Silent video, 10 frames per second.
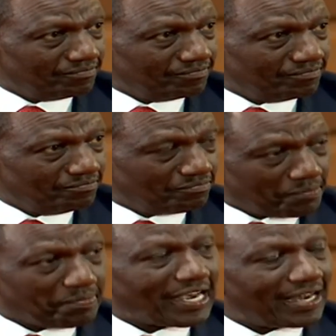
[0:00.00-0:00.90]

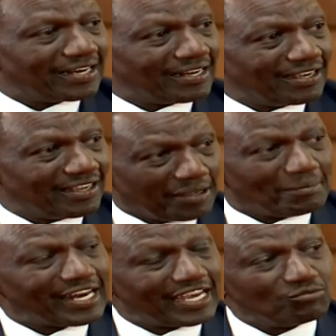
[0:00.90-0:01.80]
prepared in the manner
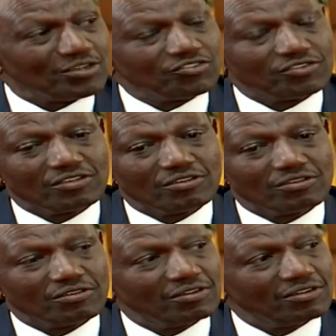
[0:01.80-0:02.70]
in which
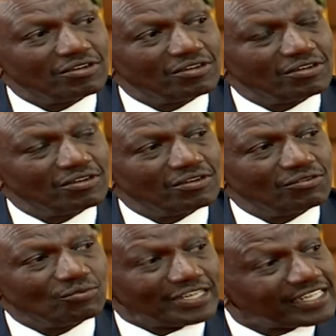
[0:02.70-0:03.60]

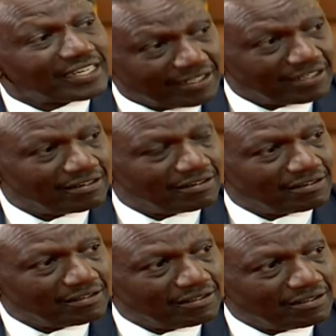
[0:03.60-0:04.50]
we did,
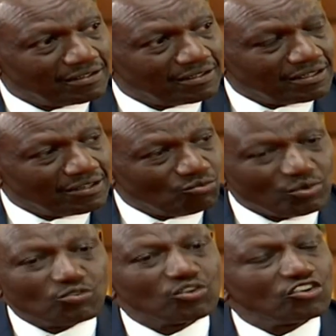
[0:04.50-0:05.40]
we
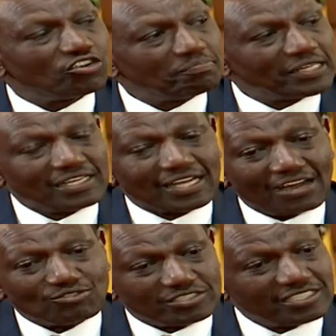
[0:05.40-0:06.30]
would not be
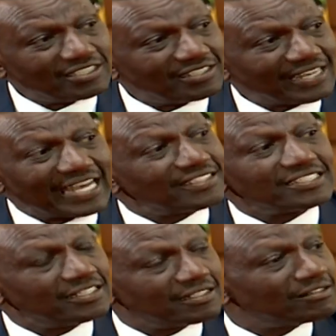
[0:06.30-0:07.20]
counting 19.
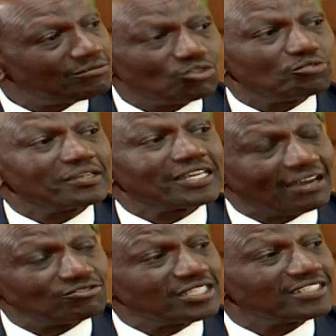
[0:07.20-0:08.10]
We would be
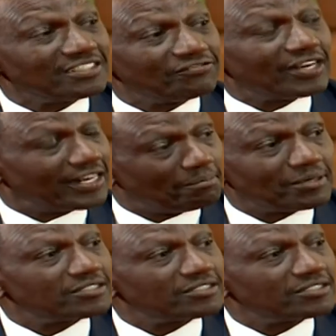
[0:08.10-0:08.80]
counting different numbers.